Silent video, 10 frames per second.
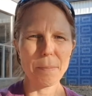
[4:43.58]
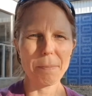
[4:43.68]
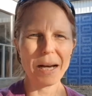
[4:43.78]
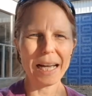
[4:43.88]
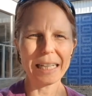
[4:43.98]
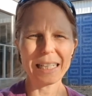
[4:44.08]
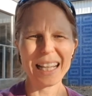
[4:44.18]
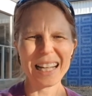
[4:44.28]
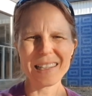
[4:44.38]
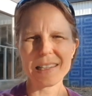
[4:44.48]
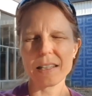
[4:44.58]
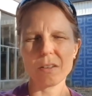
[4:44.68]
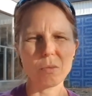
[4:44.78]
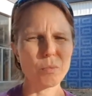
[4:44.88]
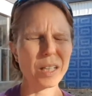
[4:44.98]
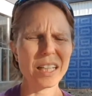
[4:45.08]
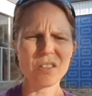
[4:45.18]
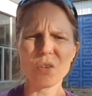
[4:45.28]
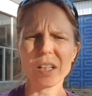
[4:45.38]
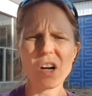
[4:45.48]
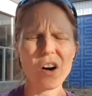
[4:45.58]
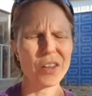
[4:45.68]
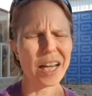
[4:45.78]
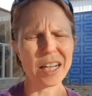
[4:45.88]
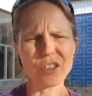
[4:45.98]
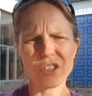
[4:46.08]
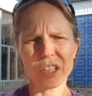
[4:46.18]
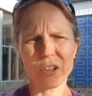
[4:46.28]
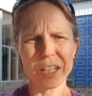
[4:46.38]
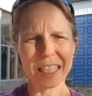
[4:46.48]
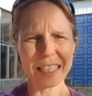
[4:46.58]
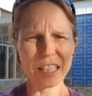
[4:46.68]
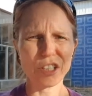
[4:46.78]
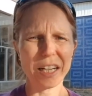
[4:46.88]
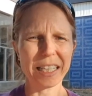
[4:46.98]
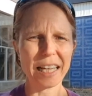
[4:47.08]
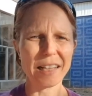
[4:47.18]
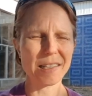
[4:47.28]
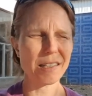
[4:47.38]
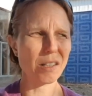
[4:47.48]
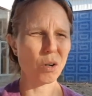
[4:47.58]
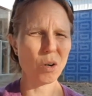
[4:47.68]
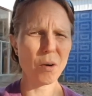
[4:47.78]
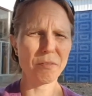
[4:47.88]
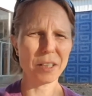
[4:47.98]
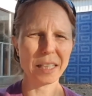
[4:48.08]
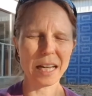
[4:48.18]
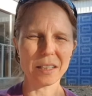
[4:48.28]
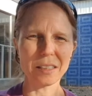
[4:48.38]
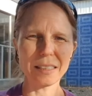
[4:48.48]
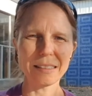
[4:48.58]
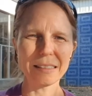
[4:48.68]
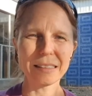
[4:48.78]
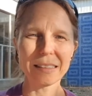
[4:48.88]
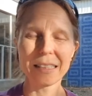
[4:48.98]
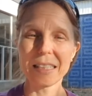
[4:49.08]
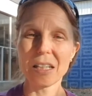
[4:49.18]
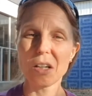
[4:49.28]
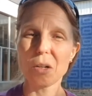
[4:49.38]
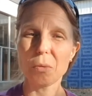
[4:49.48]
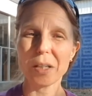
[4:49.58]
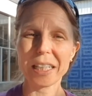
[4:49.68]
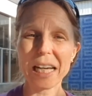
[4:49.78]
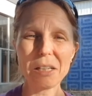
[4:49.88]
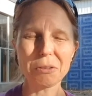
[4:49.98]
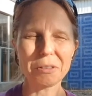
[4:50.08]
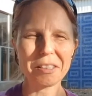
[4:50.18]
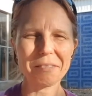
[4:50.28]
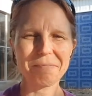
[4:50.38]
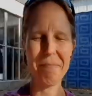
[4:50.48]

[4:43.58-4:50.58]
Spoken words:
But we're going to sort all that out during orientation, I guess. So hopefully that'll work out.